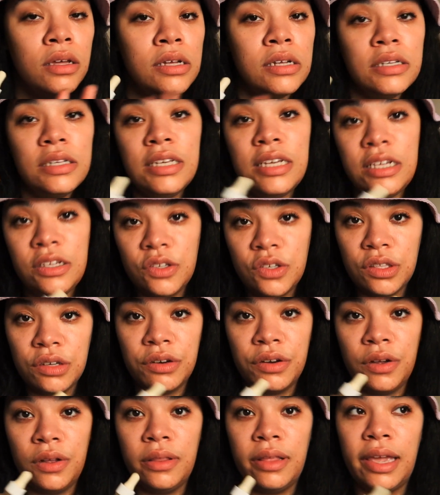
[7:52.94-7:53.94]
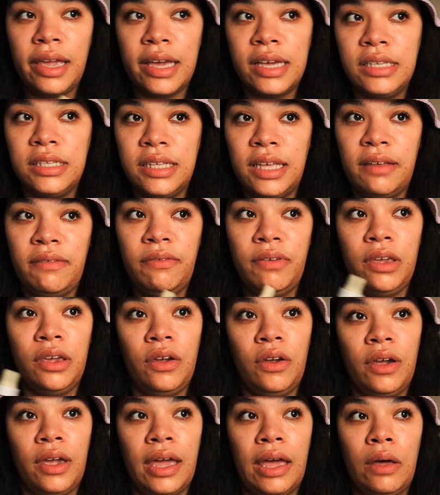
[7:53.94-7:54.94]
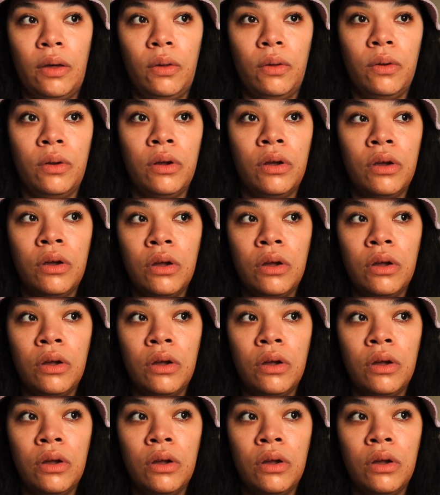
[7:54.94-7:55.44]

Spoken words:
to each their own. Like I said, figuring out